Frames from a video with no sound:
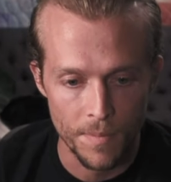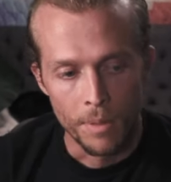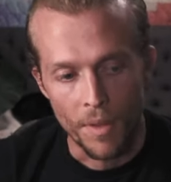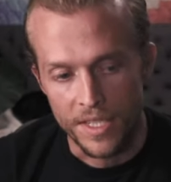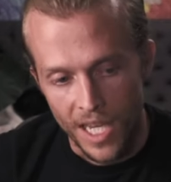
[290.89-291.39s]
But
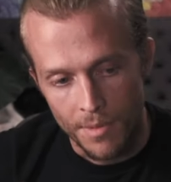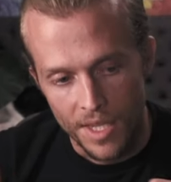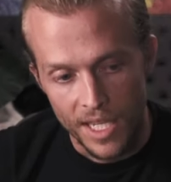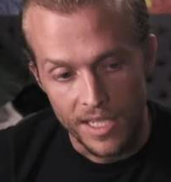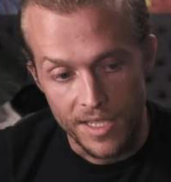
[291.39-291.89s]
by the time of
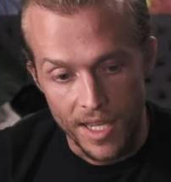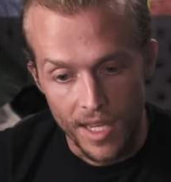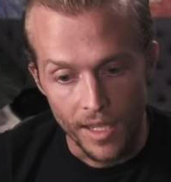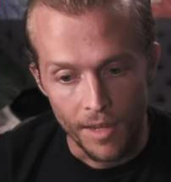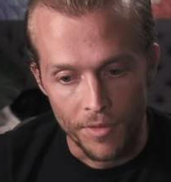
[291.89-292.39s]
the next
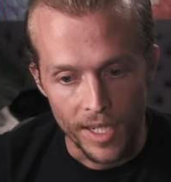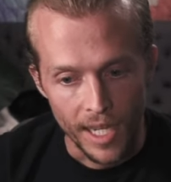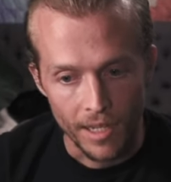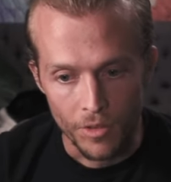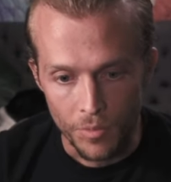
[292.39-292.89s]
day, after I
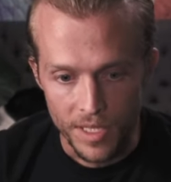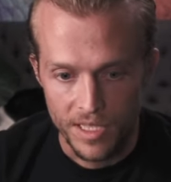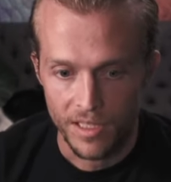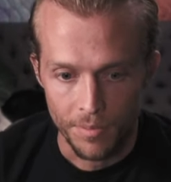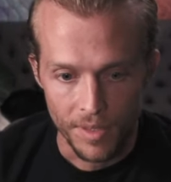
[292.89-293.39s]
got a little bit of
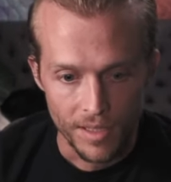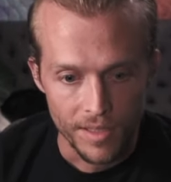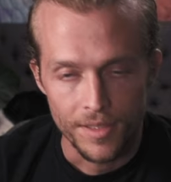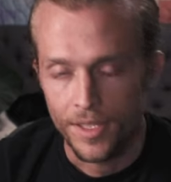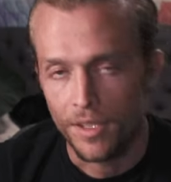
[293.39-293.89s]
sleep in,
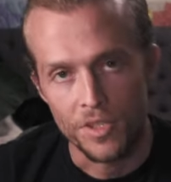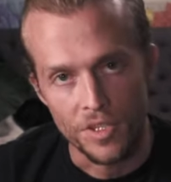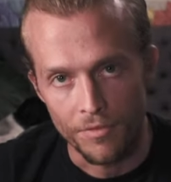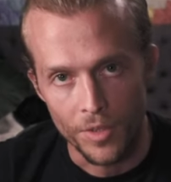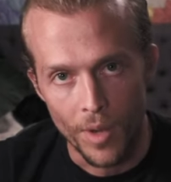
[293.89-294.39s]
you know, just
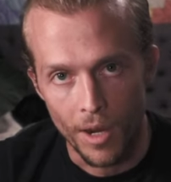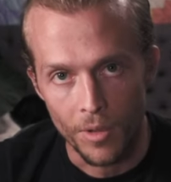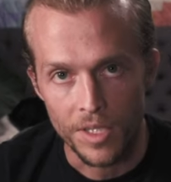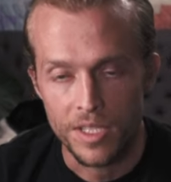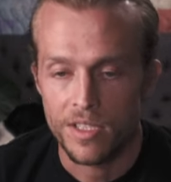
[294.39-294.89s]
a few
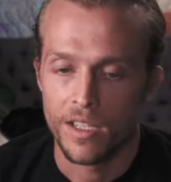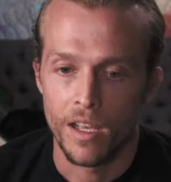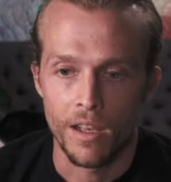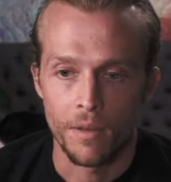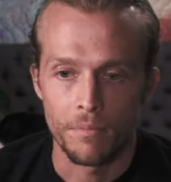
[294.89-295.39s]
hours,
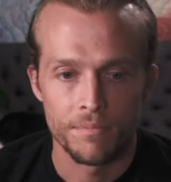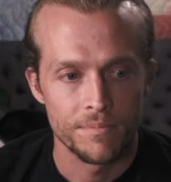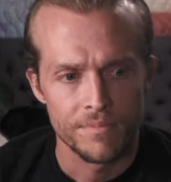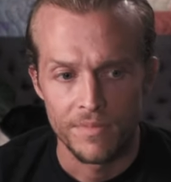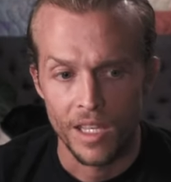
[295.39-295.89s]
um,
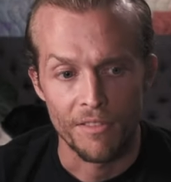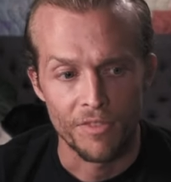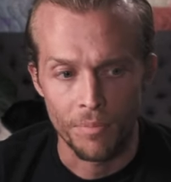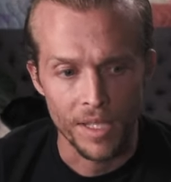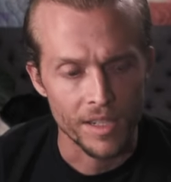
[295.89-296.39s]
I
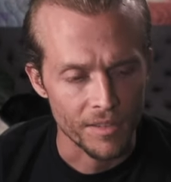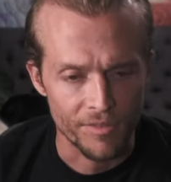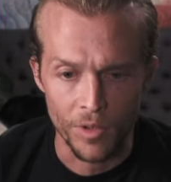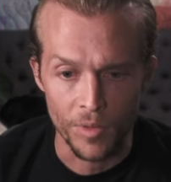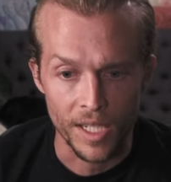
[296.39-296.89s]
felt better. I
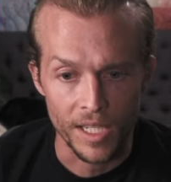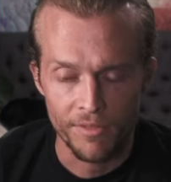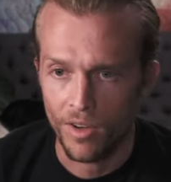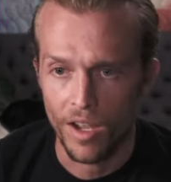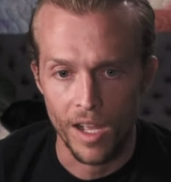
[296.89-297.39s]
felt ready,
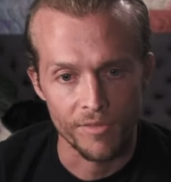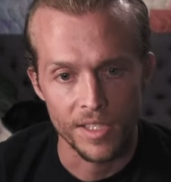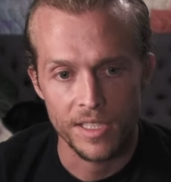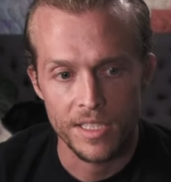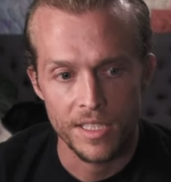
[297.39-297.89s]
felt
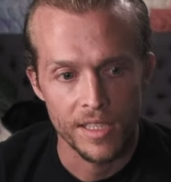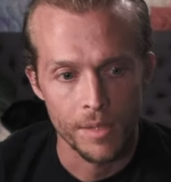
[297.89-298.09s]
confident.